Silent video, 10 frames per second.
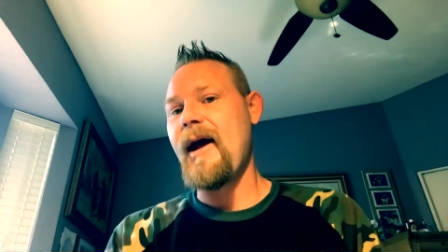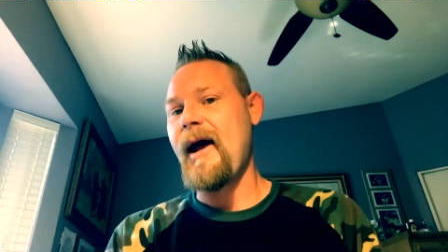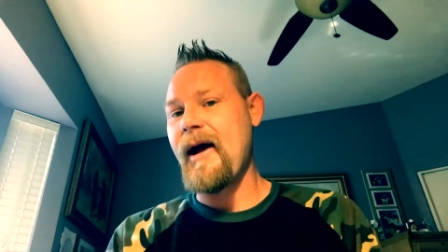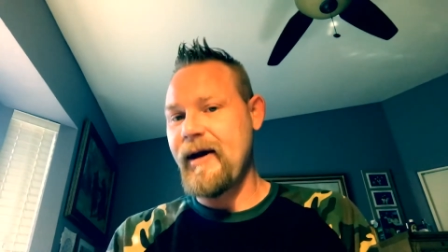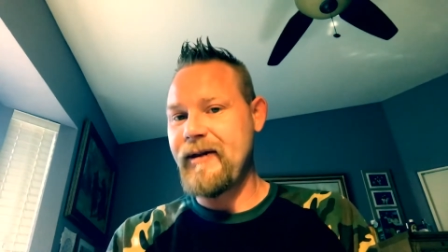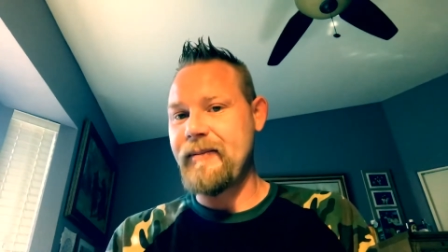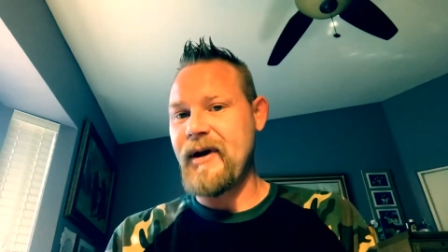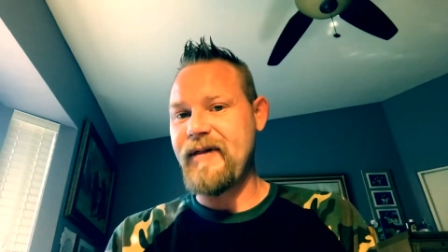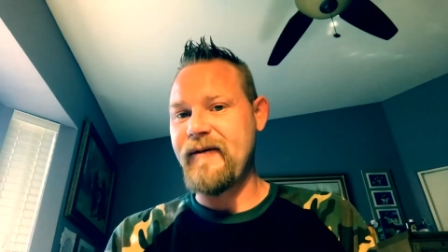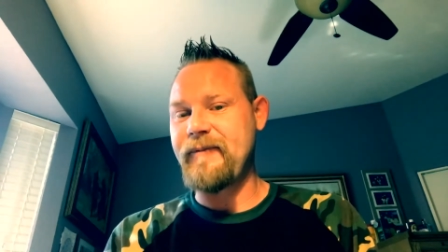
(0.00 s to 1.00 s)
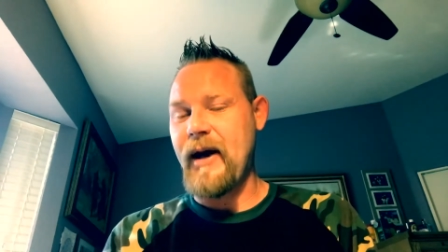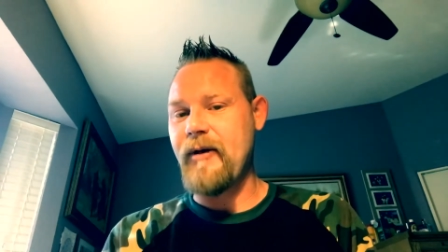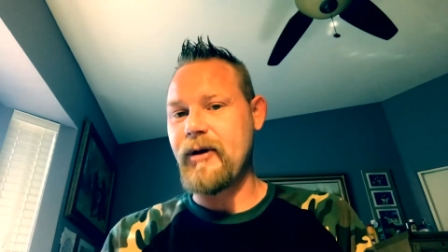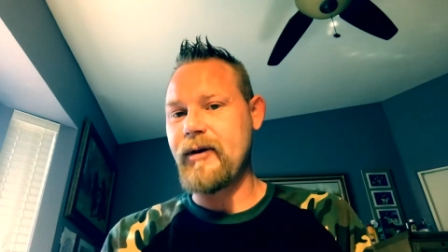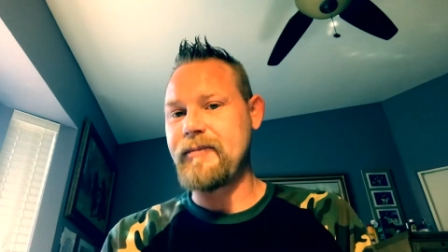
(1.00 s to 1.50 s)
and the myth of
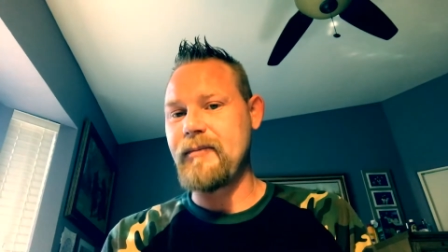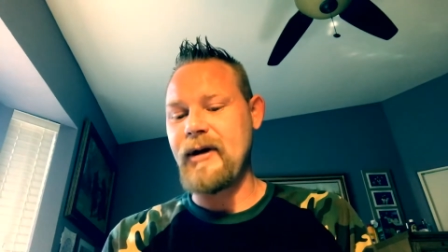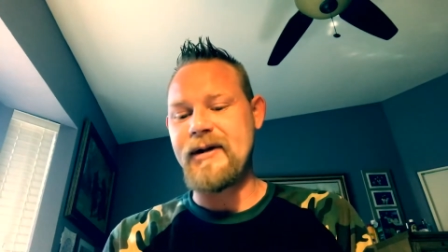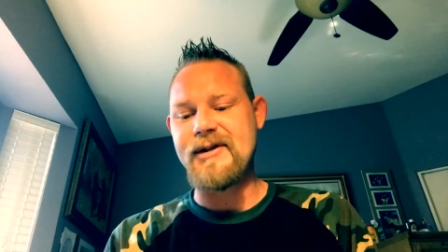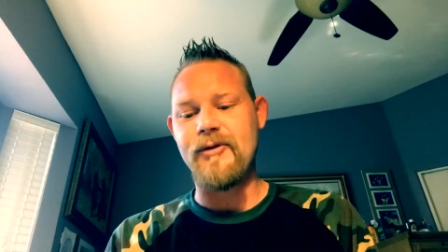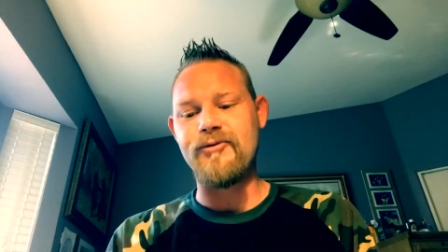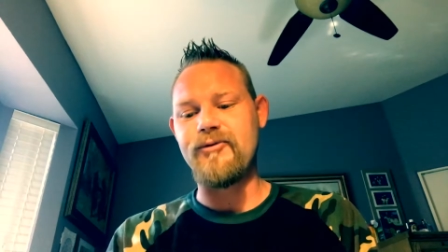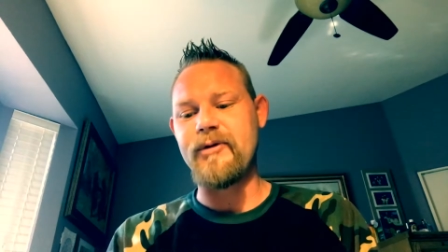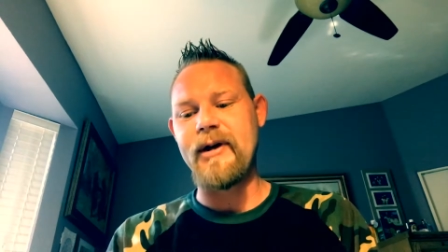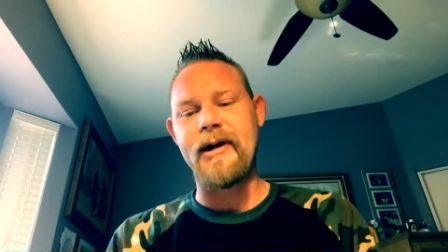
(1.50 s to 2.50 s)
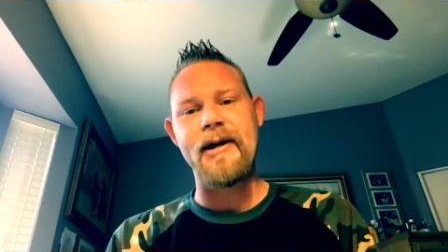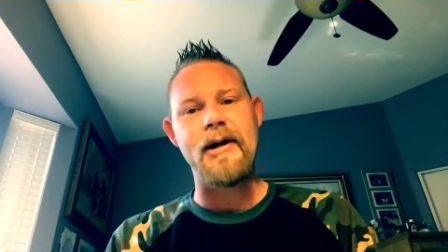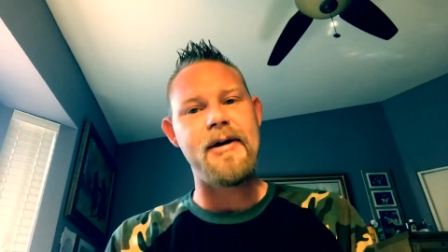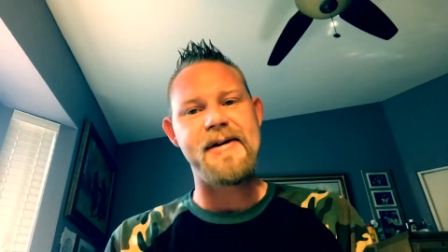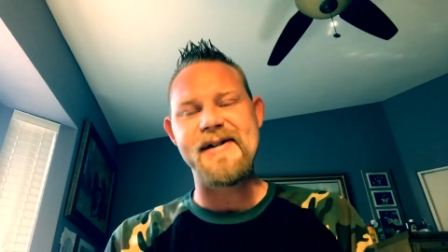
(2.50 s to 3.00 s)
power. It's a really
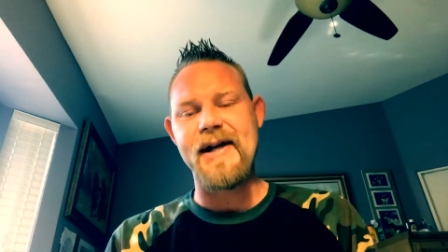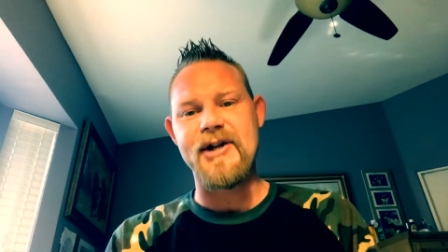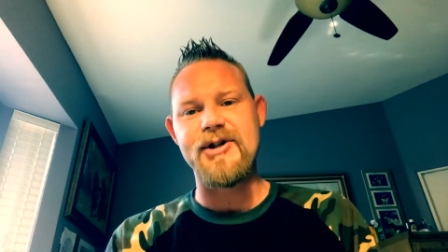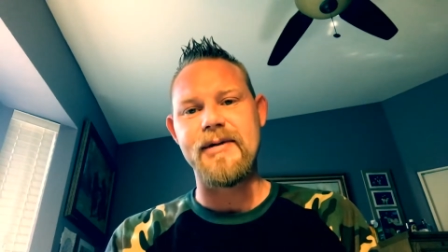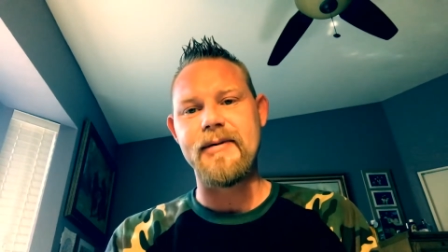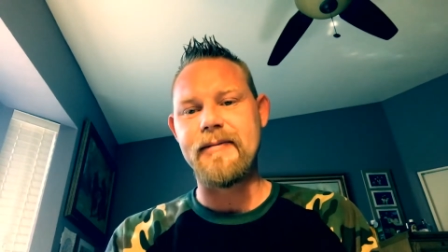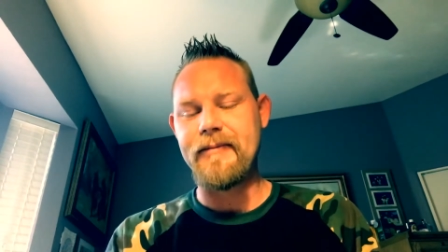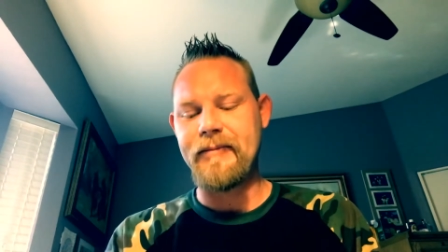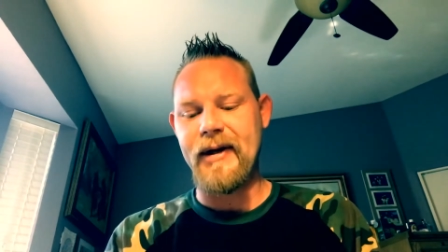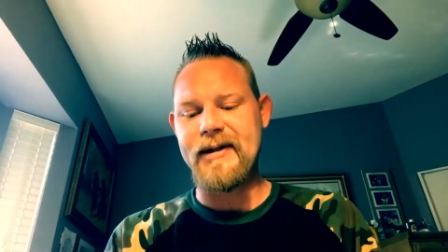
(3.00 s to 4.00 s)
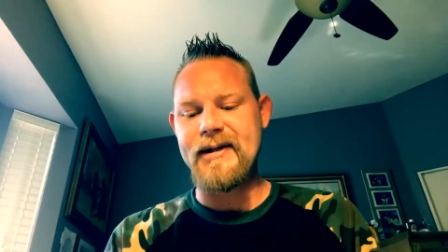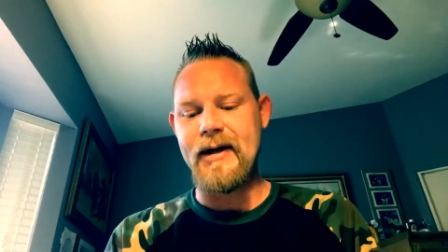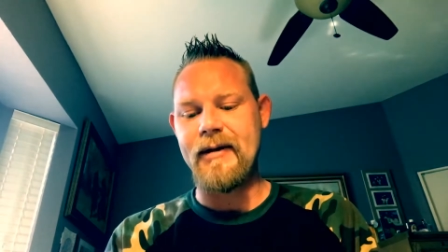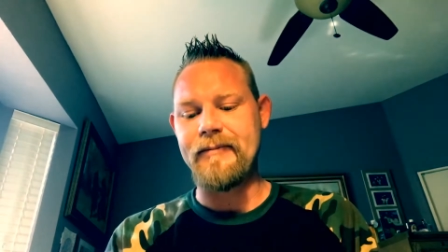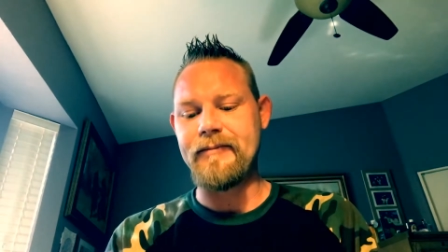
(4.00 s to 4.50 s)
long section, but
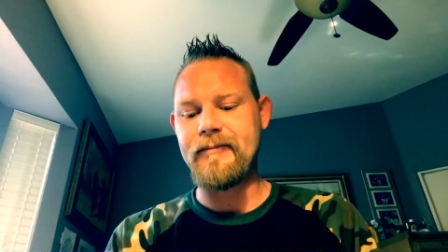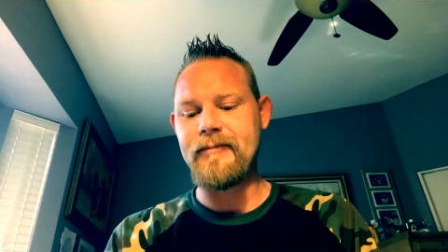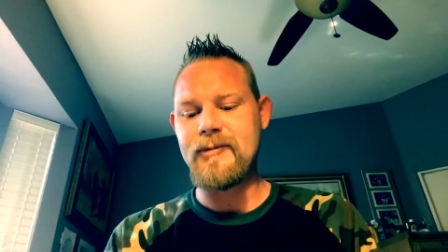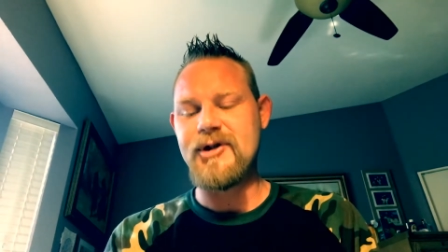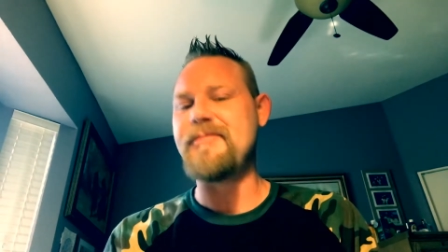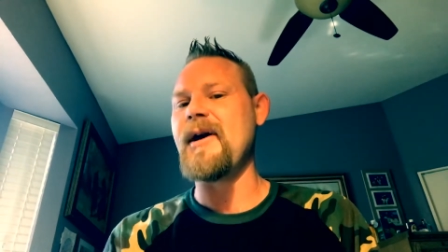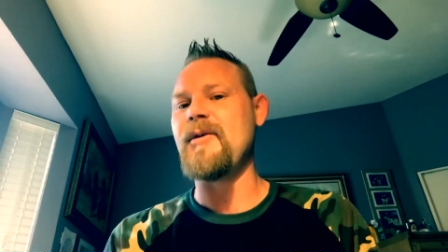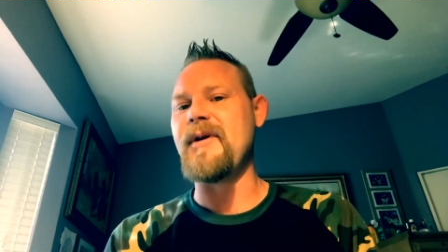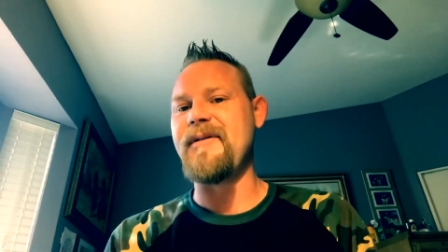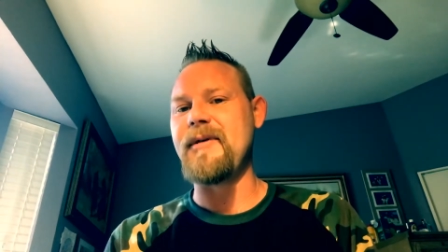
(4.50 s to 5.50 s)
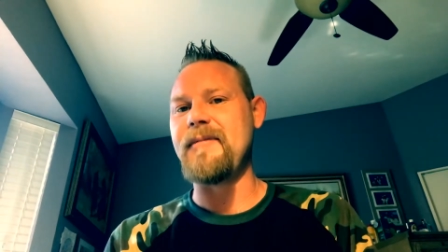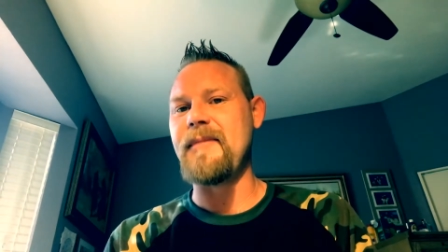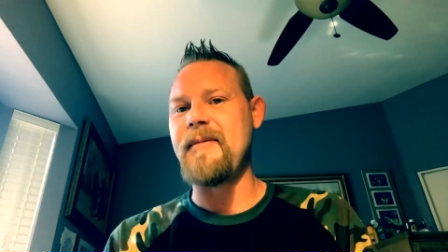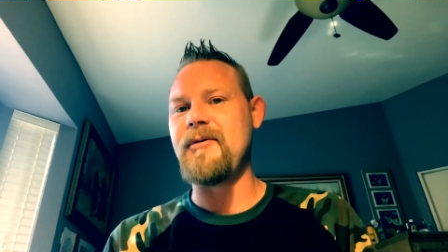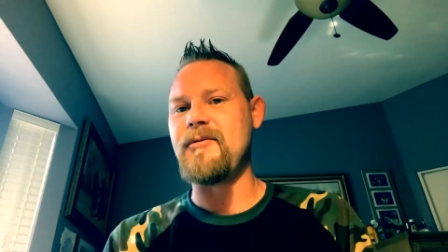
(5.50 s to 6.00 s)
just bear with me.
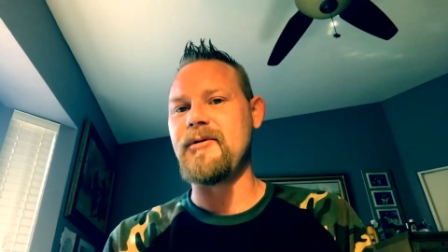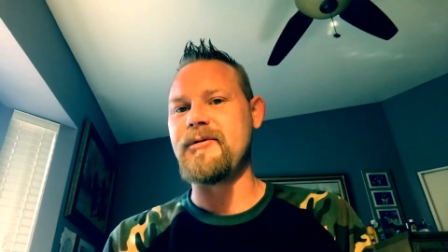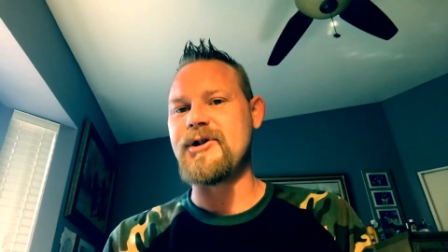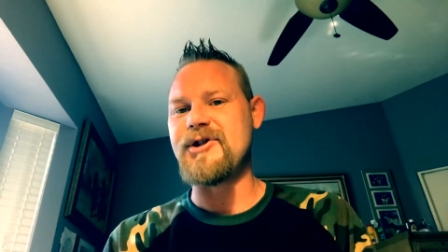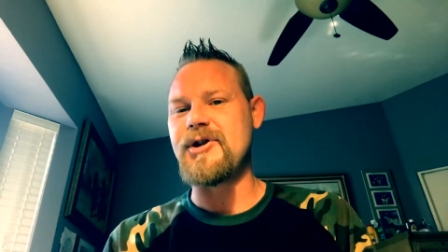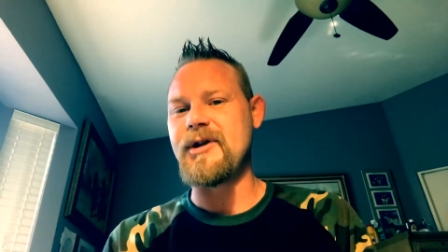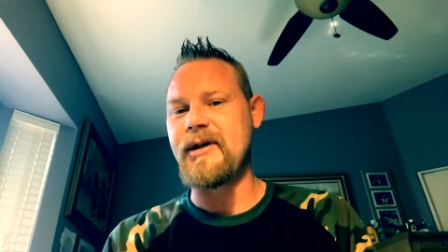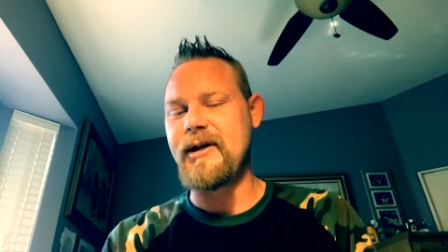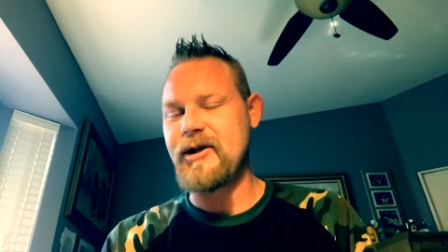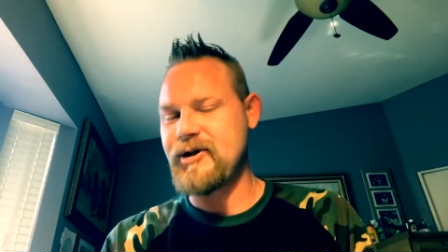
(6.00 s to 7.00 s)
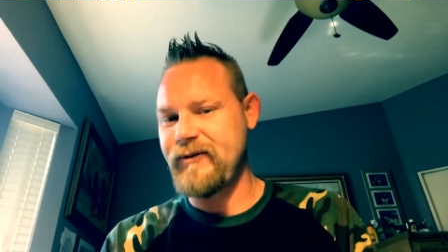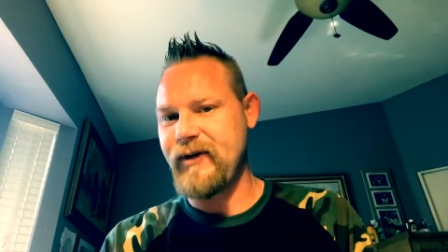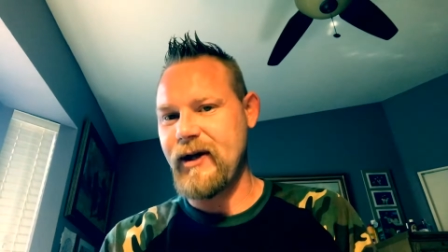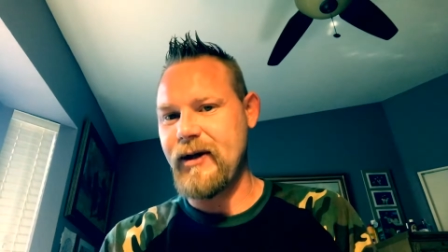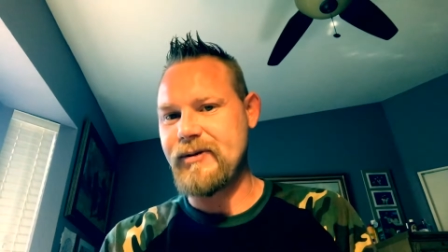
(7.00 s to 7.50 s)
Maybe we'll just turn it into 2
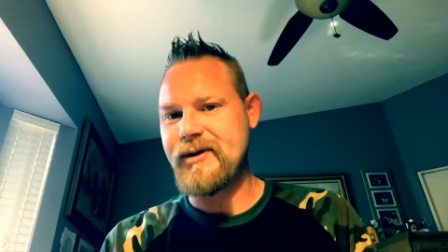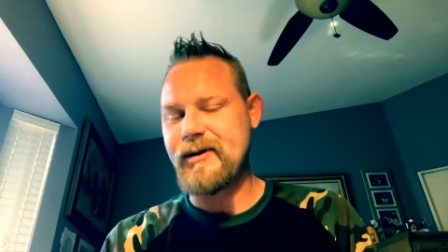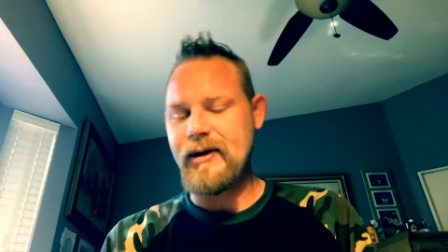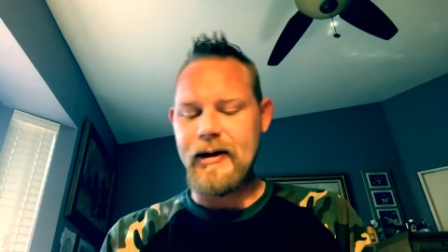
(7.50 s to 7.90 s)
videos.